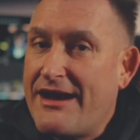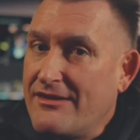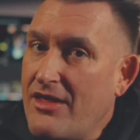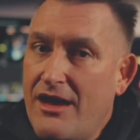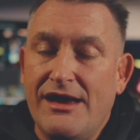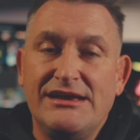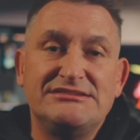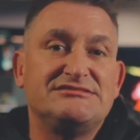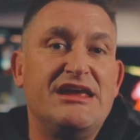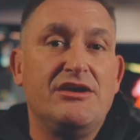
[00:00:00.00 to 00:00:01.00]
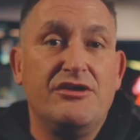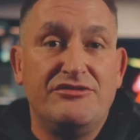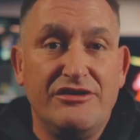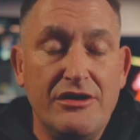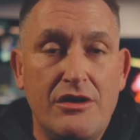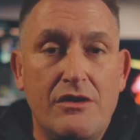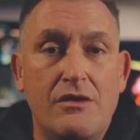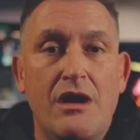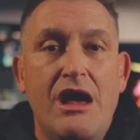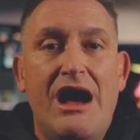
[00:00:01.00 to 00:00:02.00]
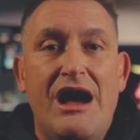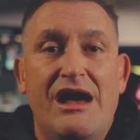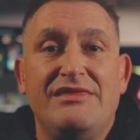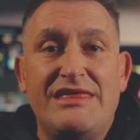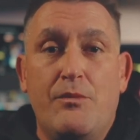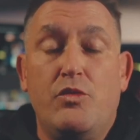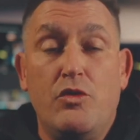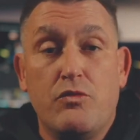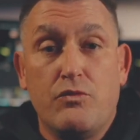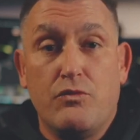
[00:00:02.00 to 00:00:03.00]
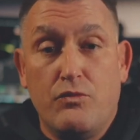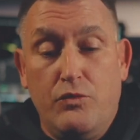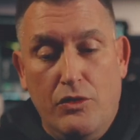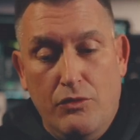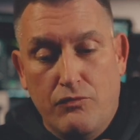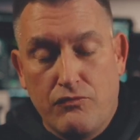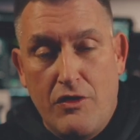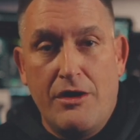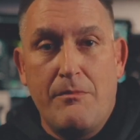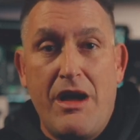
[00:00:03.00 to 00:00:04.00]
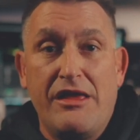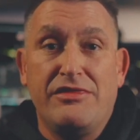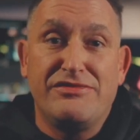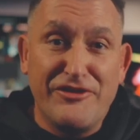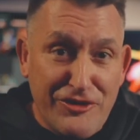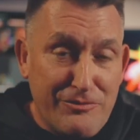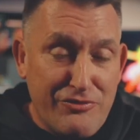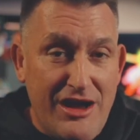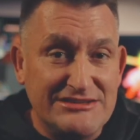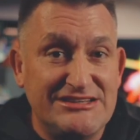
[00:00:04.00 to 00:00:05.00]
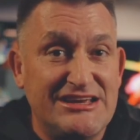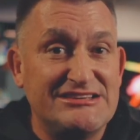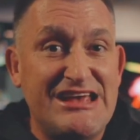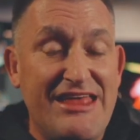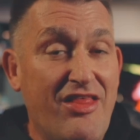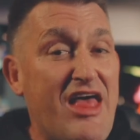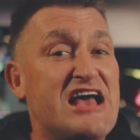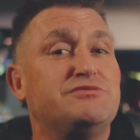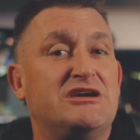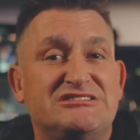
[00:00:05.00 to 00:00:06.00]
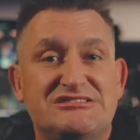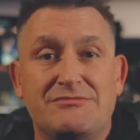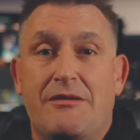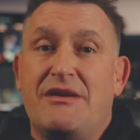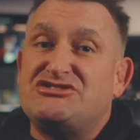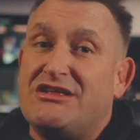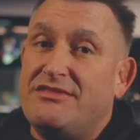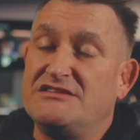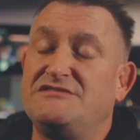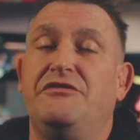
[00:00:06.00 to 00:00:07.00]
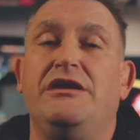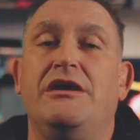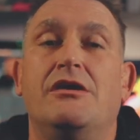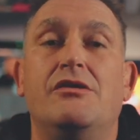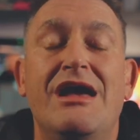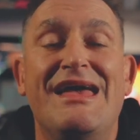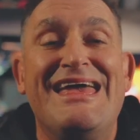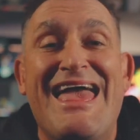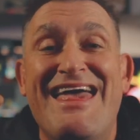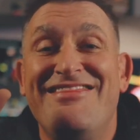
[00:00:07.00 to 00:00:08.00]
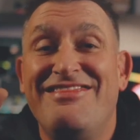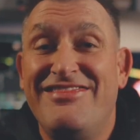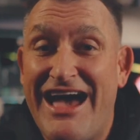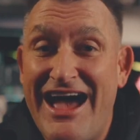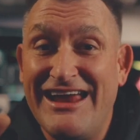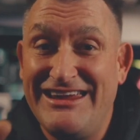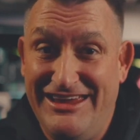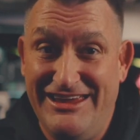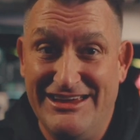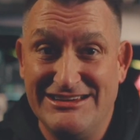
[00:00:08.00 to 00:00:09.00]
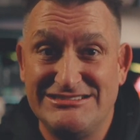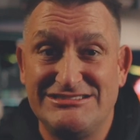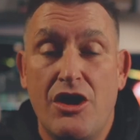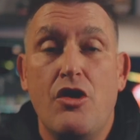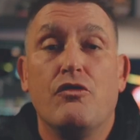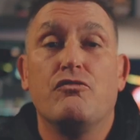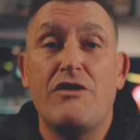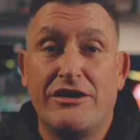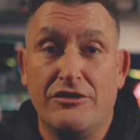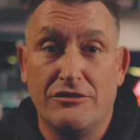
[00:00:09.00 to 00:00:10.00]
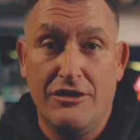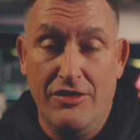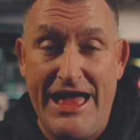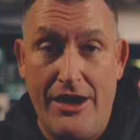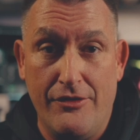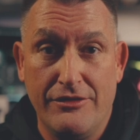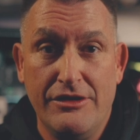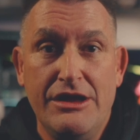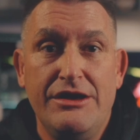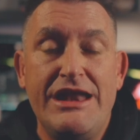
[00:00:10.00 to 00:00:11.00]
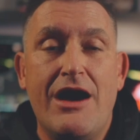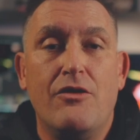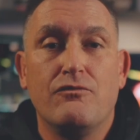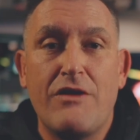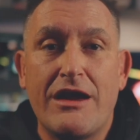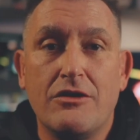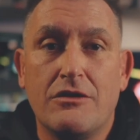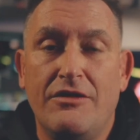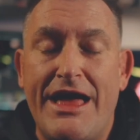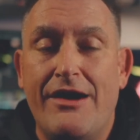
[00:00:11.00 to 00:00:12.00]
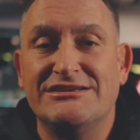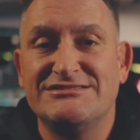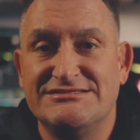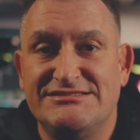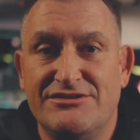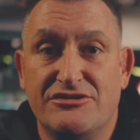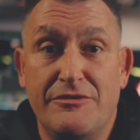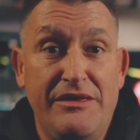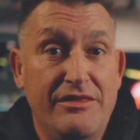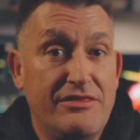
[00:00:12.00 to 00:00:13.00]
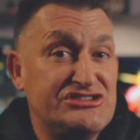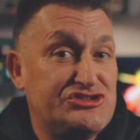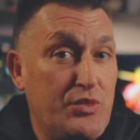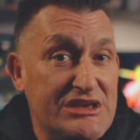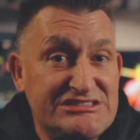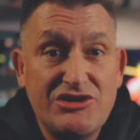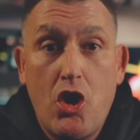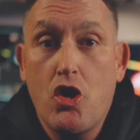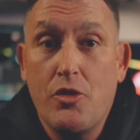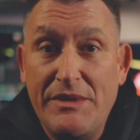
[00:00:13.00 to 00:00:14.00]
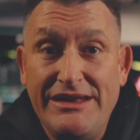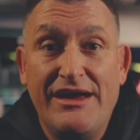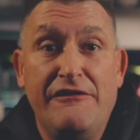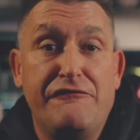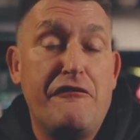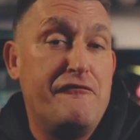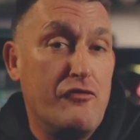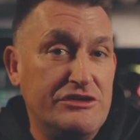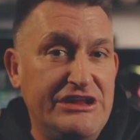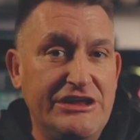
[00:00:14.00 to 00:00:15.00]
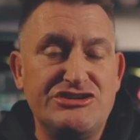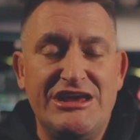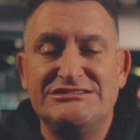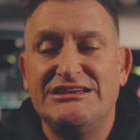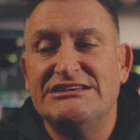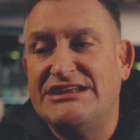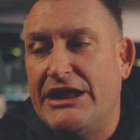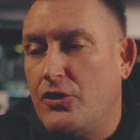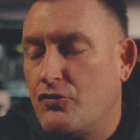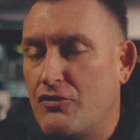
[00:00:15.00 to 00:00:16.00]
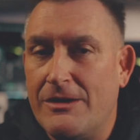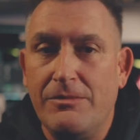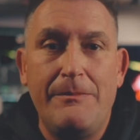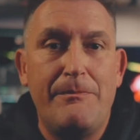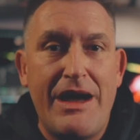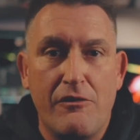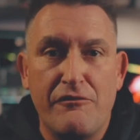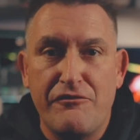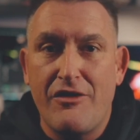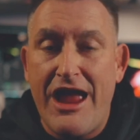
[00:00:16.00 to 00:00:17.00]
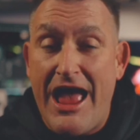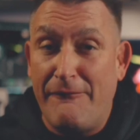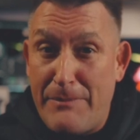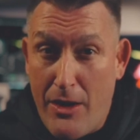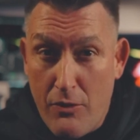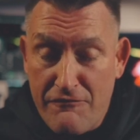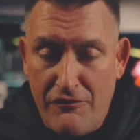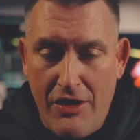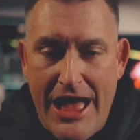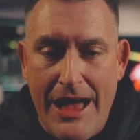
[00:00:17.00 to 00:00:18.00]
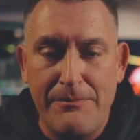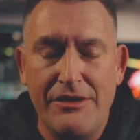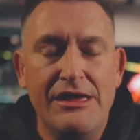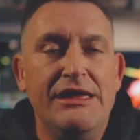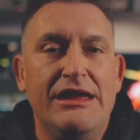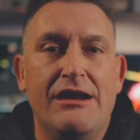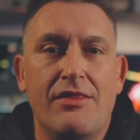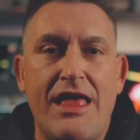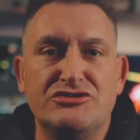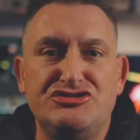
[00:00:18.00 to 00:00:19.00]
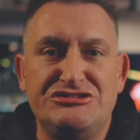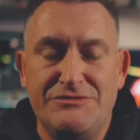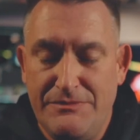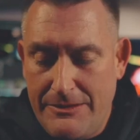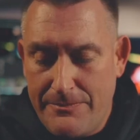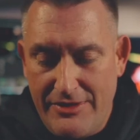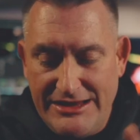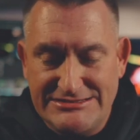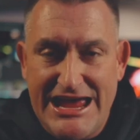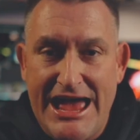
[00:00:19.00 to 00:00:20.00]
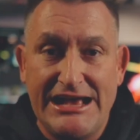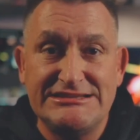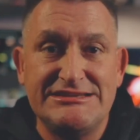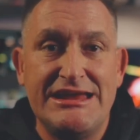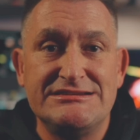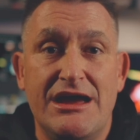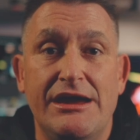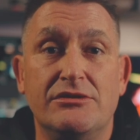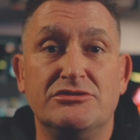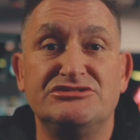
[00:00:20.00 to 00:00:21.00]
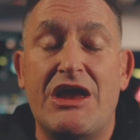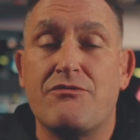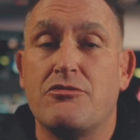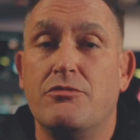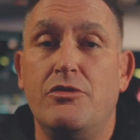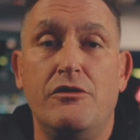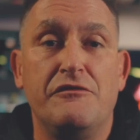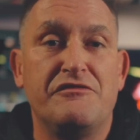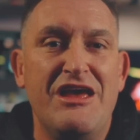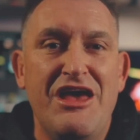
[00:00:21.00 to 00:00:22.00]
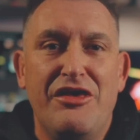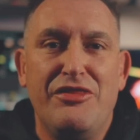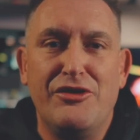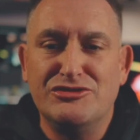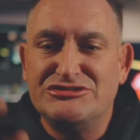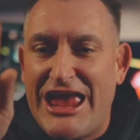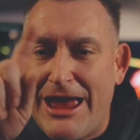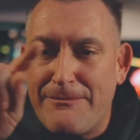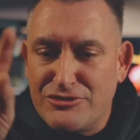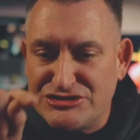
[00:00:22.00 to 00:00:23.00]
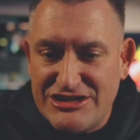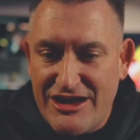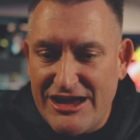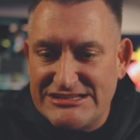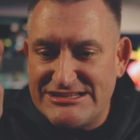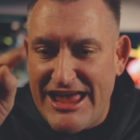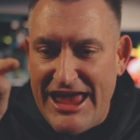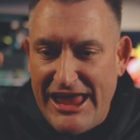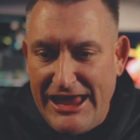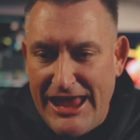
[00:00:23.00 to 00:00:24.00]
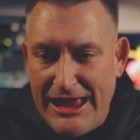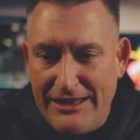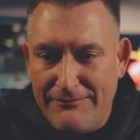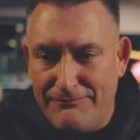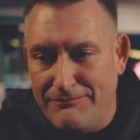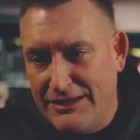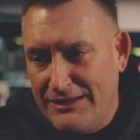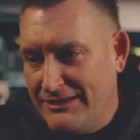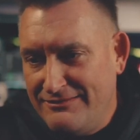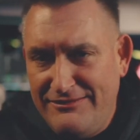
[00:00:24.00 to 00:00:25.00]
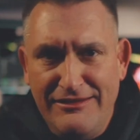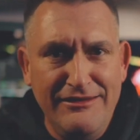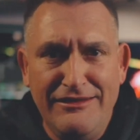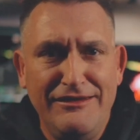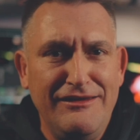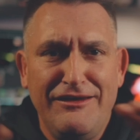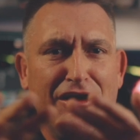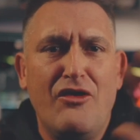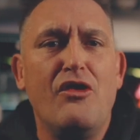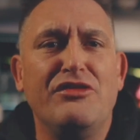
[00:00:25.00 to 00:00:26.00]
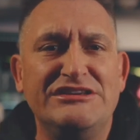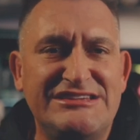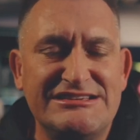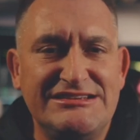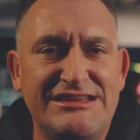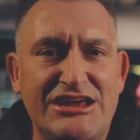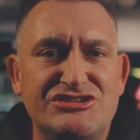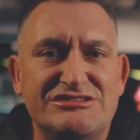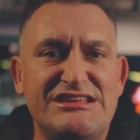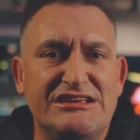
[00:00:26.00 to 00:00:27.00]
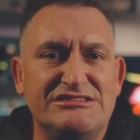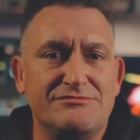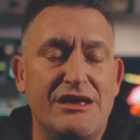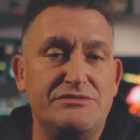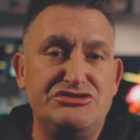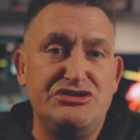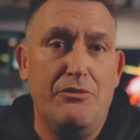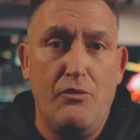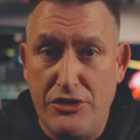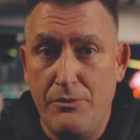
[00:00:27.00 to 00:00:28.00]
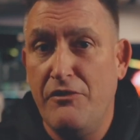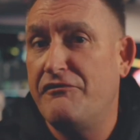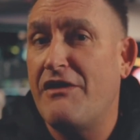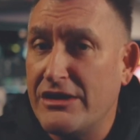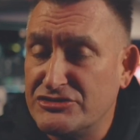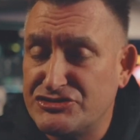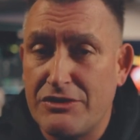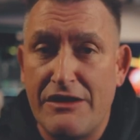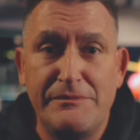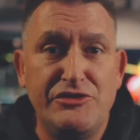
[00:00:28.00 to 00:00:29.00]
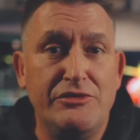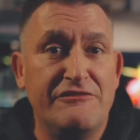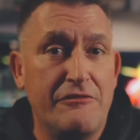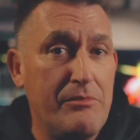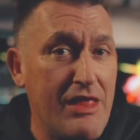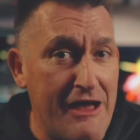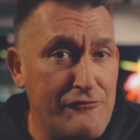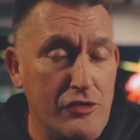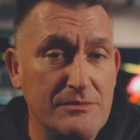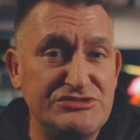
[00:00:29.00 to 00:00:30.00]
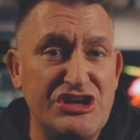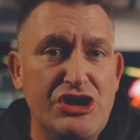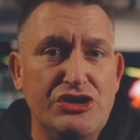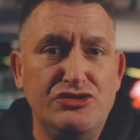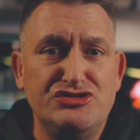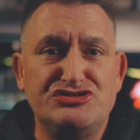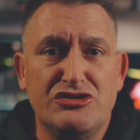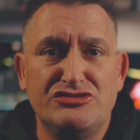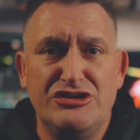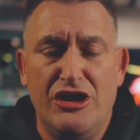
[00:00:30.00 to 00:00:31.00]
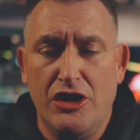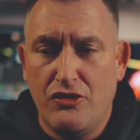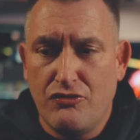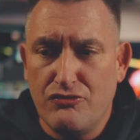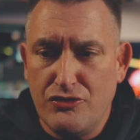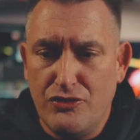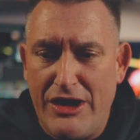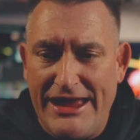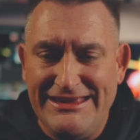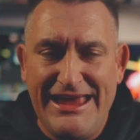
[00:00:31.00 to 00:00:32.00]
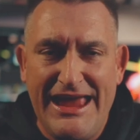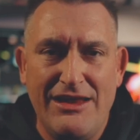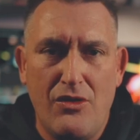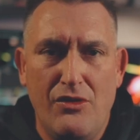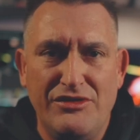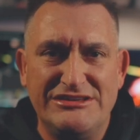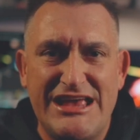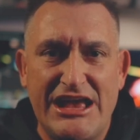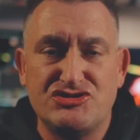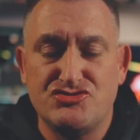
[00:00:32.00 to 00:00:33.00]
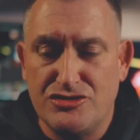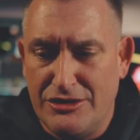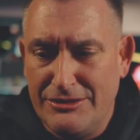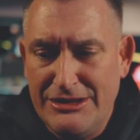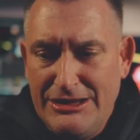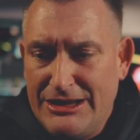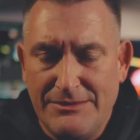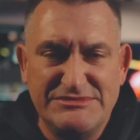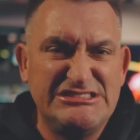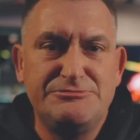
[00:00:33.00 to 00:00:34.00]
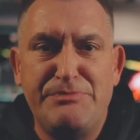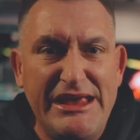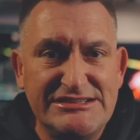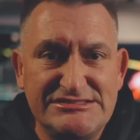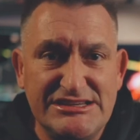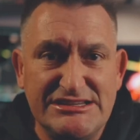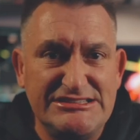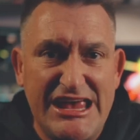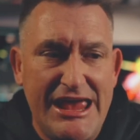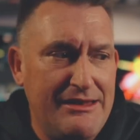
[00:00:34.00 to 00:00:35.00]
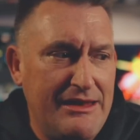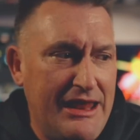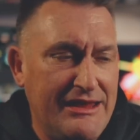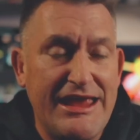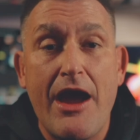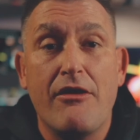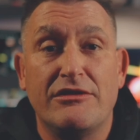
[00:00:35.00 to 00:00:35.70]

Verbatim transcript: analyzed and good to go, I then will, will run my third process, and the last process I'm gonna mention in this video, and that is Rekordcloud. Now, Rekordcloud is considered to be the Swiss Army knife for D Js. It's an incredibly powerful, powerful app. It allows you to manipulate tags and titles and remove those ampersigns and the A and D, all these designations that sometimes when you move files around between different platforms, you start to accrue and gain all these extra um, spaces and, and